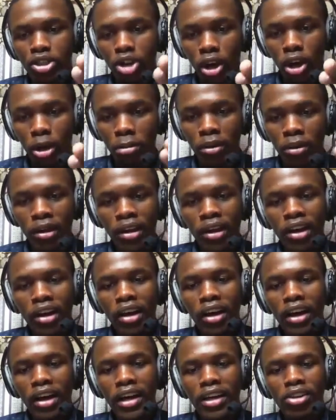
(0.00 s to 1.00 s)
job
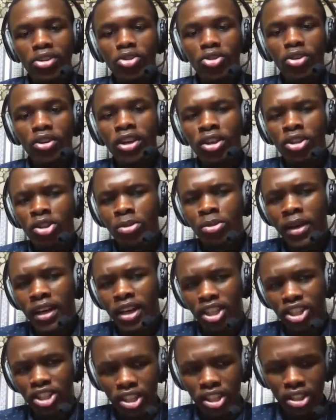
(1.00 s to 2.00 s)
and looking to
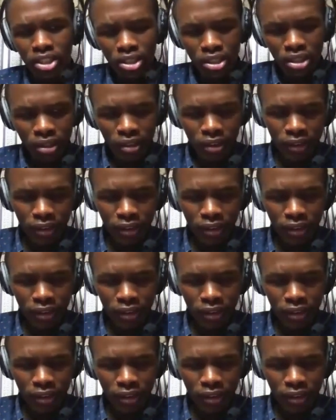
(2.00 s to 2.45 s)
make a change?